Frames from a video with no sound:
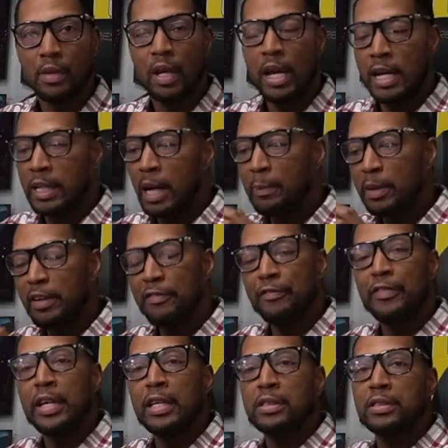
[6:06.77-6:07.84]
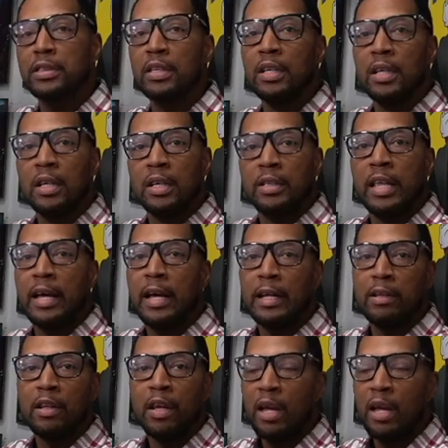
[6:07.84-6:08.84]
And I'm convinced that